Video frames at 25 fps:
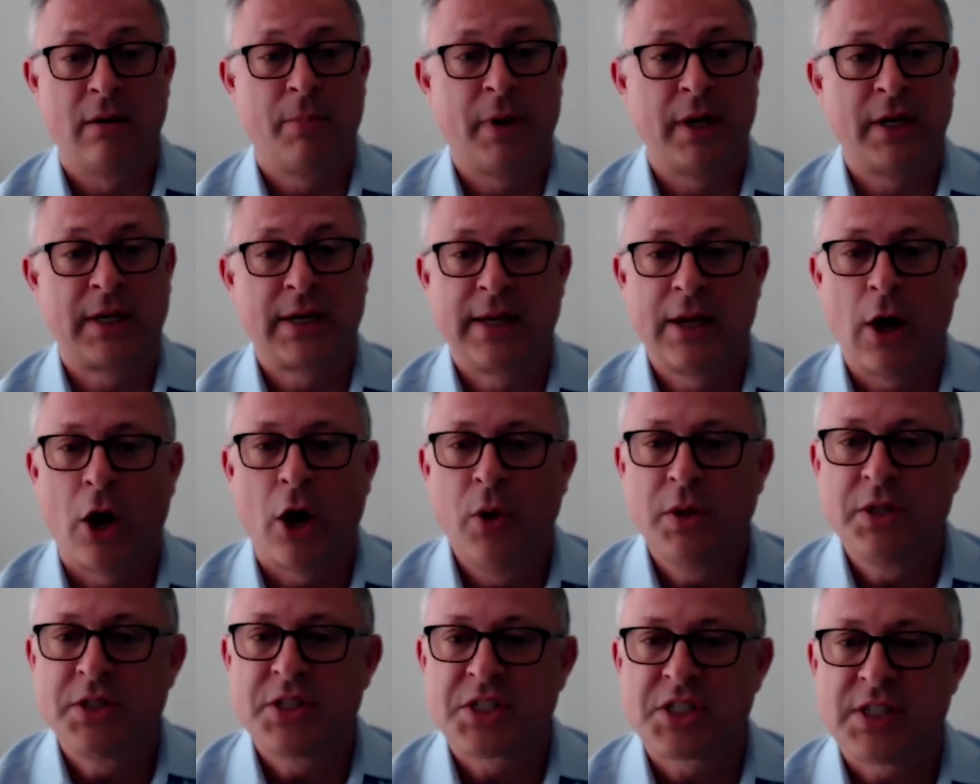but go
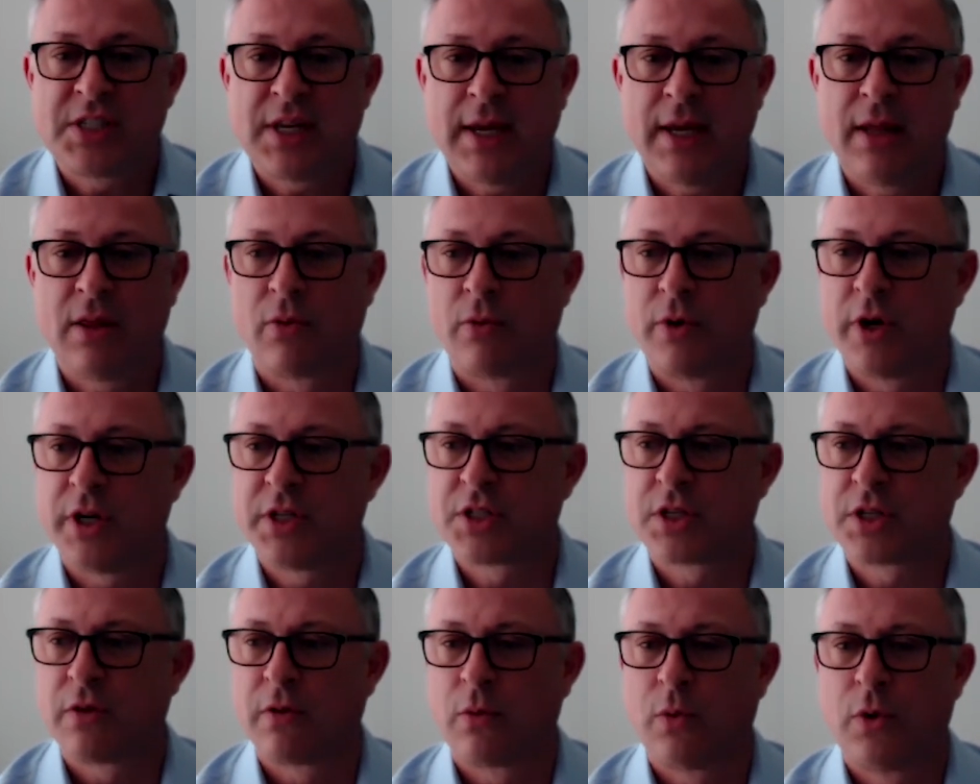and see the
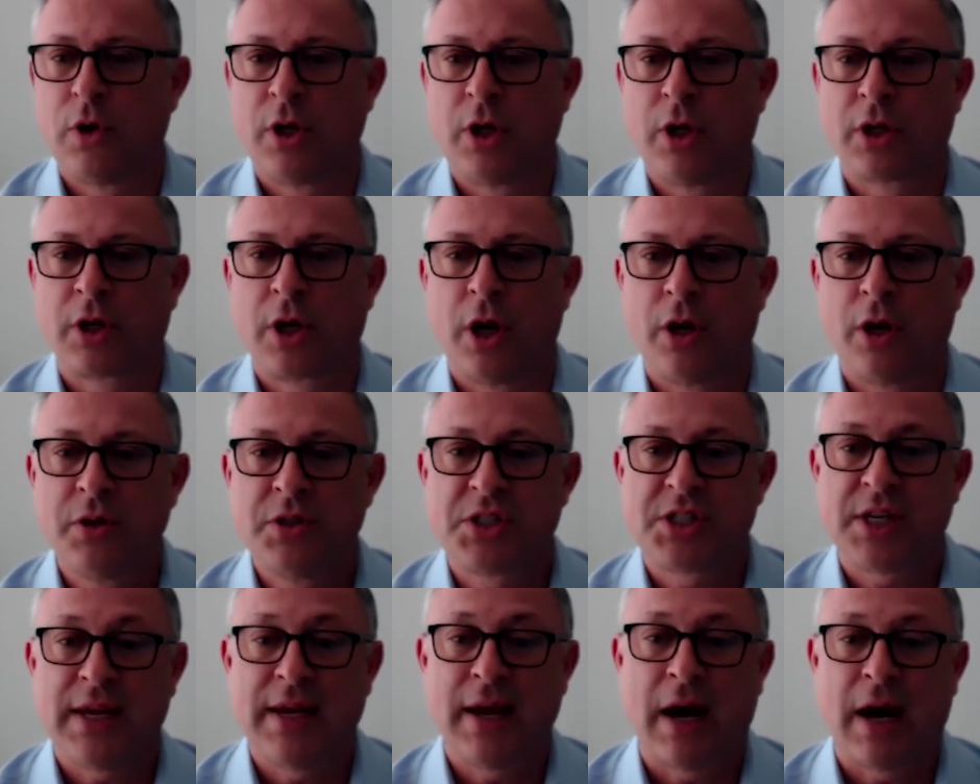rest of the world go and
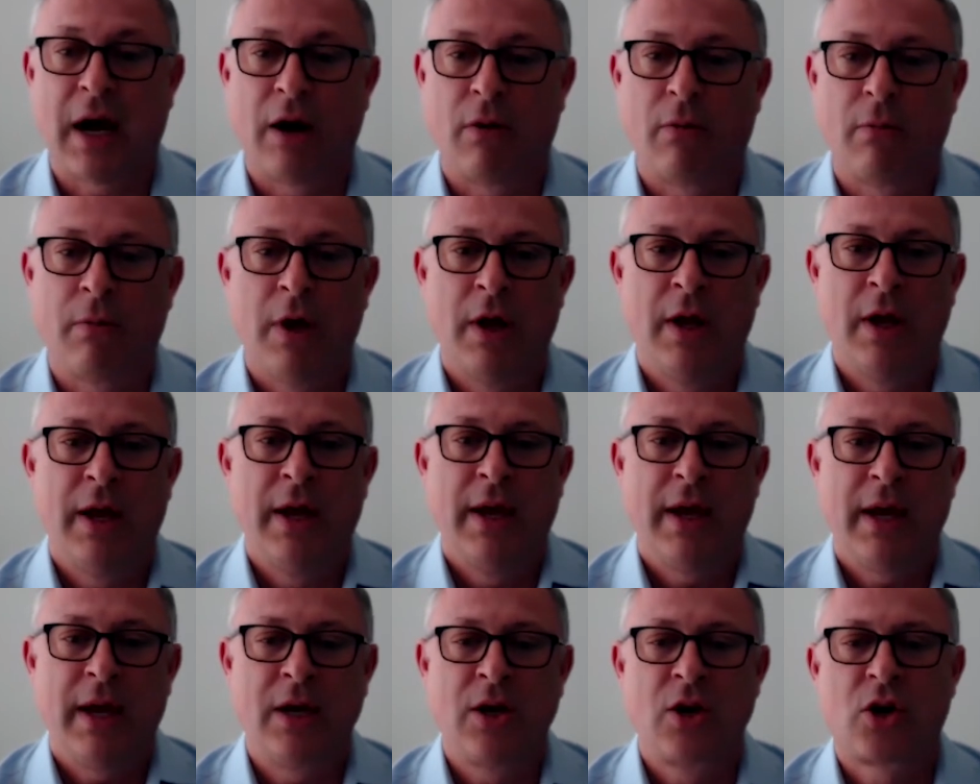see how
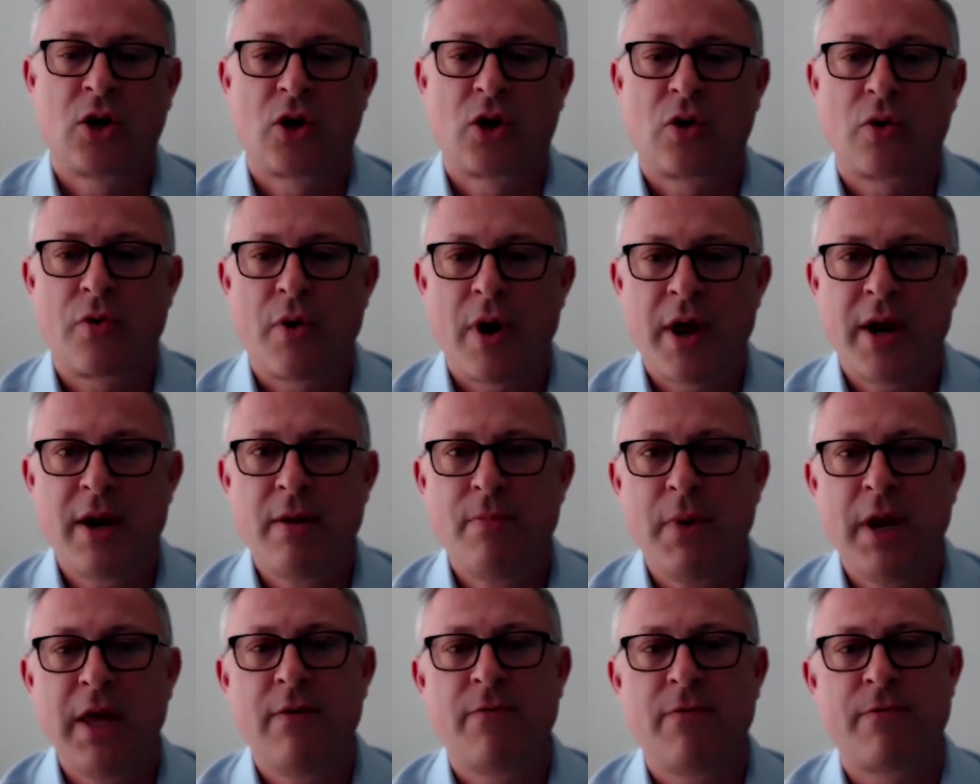
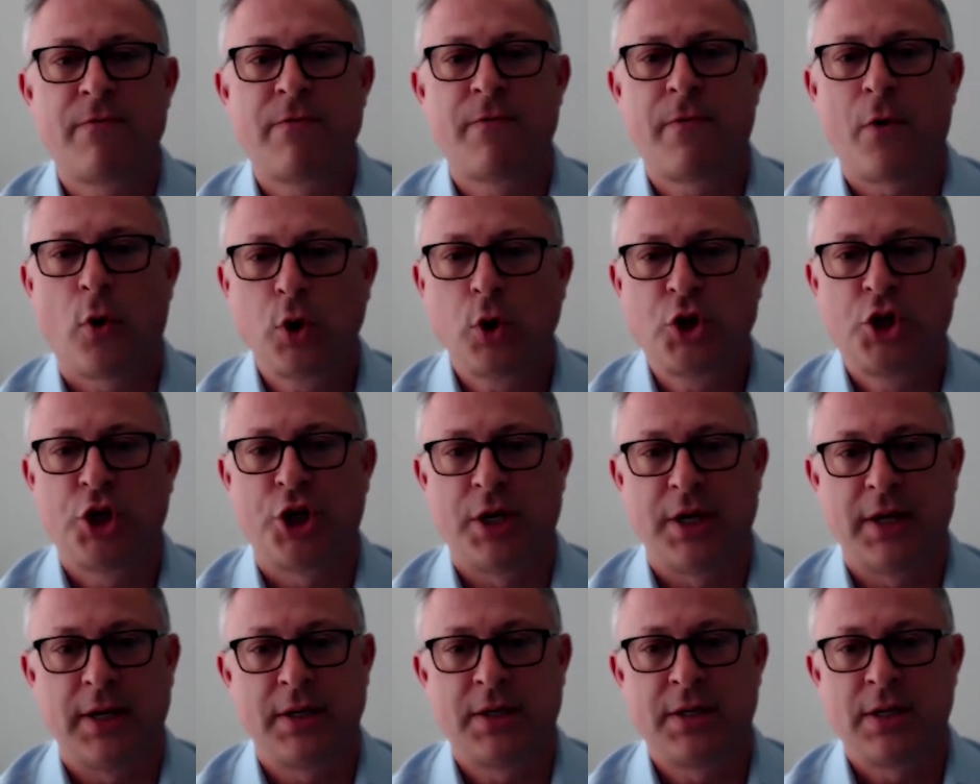incredibly
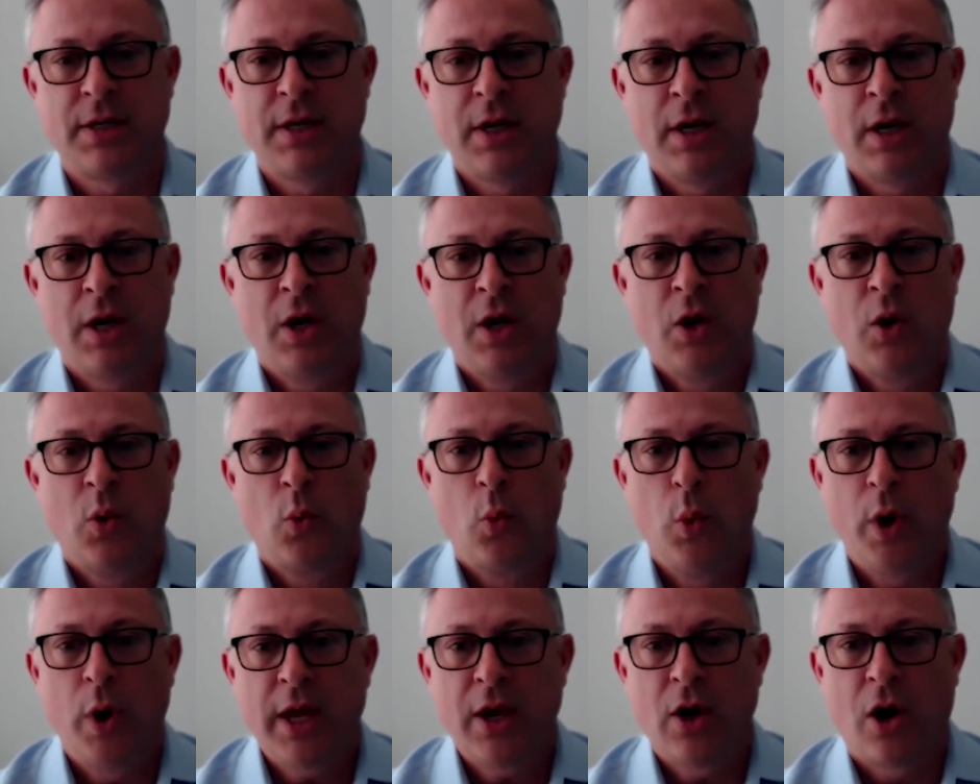fortunate
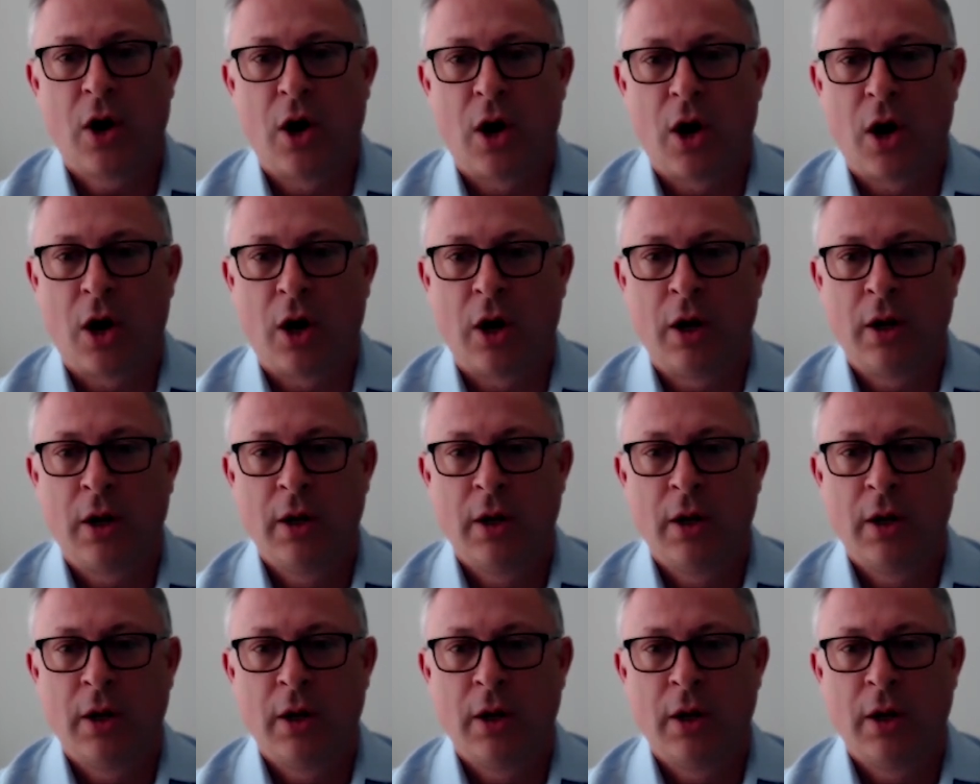we are